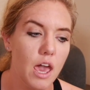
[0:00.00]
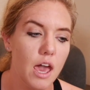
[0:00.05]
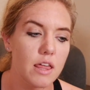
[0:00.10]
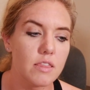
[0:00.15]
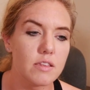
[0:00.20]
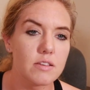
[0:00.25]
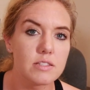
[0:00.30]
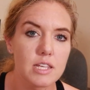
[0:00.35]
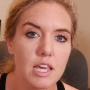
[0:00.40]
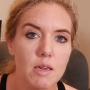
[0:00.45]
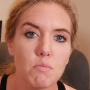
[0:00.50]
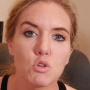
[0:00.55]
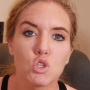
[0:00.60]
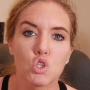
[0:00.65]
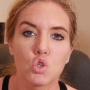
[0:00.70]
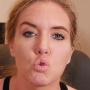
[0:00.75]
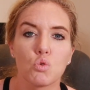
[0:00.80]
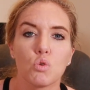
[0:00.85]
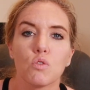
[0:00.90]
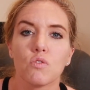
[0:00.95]
And the same
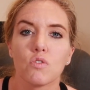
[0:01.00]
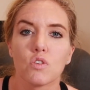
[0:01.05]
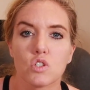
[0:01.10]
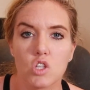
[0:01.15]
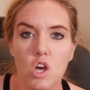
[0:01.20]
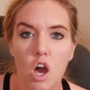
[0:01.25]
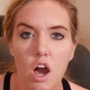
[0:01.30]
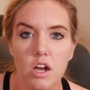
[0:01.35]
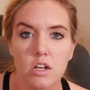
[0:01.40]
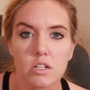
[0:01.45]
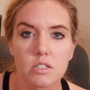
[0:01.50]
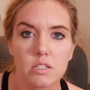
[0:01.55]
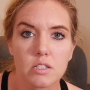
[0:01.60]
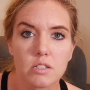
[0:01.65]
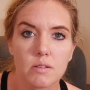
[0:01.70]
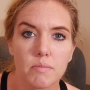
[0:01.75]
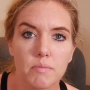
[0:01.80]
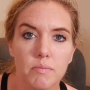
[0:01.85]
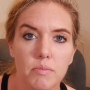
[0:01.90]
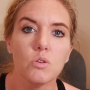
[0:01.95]
is true for
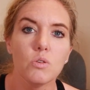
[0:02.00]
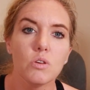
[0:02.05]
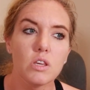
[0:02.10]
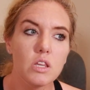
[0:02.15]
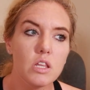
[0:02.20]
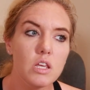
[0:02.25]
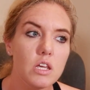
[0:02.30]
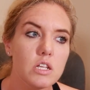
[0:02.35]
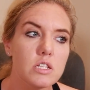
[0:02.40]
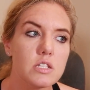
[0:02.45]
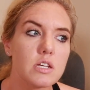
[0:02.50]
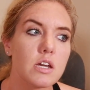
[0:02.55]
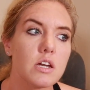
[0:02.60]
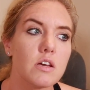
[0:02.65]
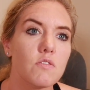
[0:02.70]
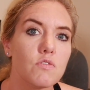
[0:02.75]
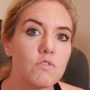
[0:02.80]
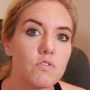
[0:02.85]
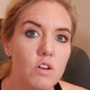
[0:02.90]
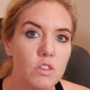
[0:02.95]
dogs. You need to
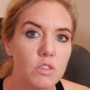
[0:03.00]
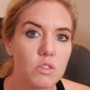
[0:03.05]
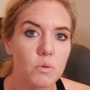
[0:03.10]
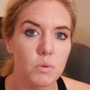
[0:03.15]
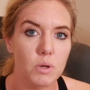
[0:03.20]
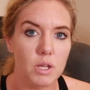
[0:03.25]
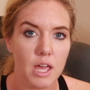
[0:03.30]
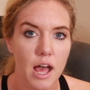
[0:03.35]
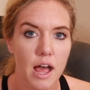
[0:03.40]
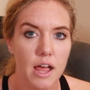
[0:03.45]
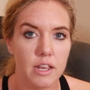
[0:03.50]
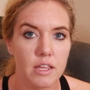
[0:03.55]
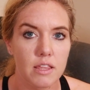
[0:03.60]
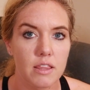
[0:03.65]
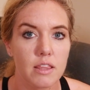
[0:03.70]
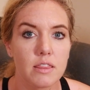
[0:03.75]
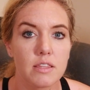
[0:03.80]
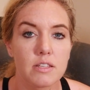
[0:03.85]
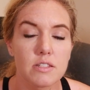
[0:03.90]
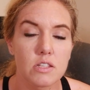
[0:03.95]
confront the reality
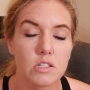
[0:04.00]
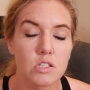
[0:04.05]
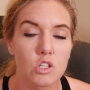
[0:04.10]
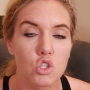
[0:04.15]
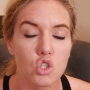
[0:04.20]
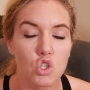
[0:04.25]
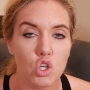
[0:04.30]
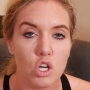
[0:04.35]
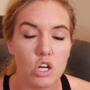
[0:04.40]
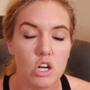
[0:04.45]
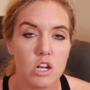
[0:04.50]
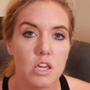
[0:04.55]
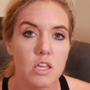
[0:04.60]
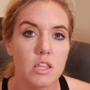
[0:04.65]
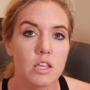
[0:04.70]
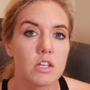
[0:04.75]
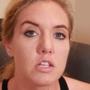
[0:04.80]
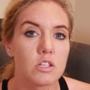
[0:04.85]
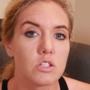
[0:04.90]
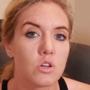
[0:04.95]
that this is a journey
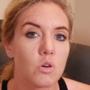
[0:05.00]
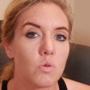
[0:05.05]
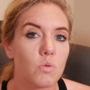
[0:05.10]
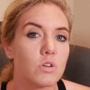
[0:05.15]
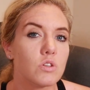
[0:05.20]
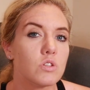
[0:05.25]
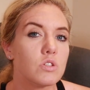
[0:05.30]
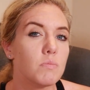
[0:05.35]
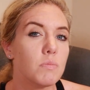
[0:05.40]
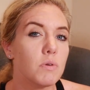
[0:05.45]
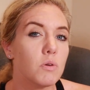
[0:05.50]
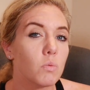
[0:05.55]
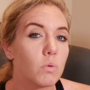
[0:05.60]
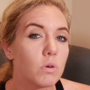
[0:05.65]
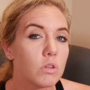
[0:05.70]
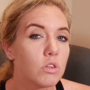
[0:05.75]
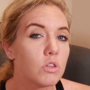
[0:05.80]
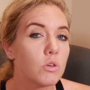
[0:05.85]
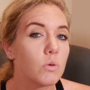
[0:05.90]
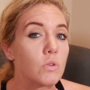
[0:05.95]
that is going to be
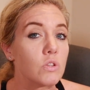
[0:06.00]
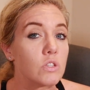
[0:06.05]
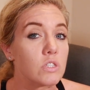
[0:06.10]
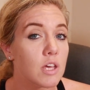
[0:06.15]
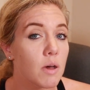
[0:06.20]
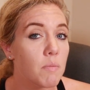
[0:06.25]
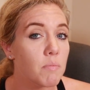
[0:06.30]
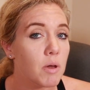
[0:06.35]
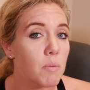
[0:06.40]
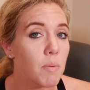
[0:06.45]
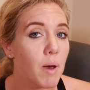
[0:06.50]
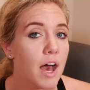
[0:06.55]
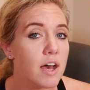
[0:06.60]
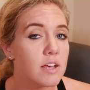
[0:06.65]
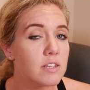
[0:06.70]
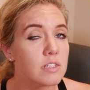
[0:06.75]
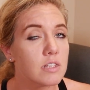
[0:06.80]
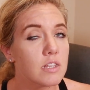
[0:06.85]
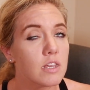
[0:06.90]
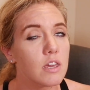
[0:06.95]
with you in some
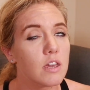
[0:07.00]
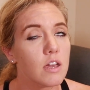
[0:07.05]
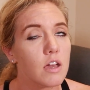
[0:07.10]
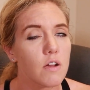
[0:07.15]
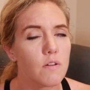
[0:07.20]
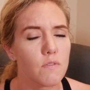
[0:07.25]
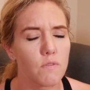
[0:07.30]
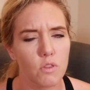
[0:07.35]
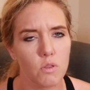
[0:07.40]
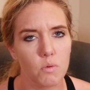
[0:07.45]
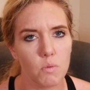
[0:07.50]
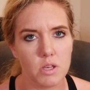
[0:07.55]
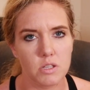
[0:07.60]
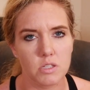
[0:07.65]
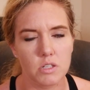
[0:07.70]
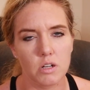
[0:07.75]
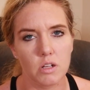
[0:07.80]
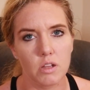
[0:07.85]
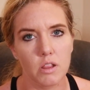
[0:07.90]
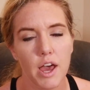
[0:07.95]
capacity for the
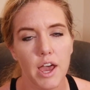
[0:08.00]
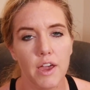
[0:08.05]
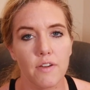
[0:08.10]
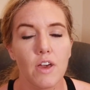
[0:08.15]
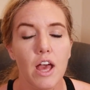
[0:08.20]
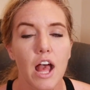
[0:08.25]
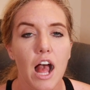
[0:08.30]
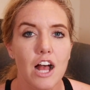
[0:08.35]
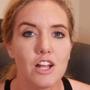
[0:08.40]
rest of your life.